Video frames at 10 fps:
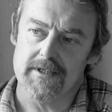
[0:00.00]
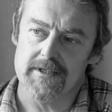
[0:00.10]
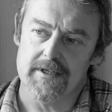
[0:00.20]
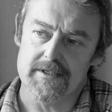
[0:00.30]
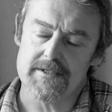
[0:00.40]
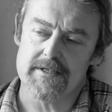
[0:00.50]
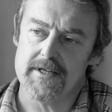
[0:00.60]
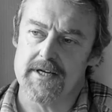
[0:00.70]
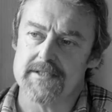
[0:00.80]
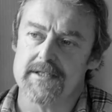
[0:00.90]
and
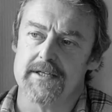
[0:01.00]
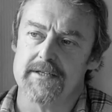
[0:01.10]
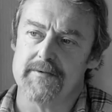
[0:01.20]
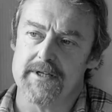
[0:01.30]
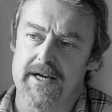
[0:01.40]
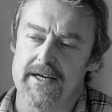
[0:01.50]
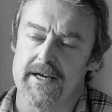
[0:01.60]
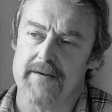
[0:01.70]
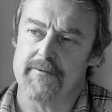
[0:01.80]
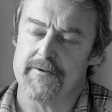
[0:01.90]
so that's kind of where that came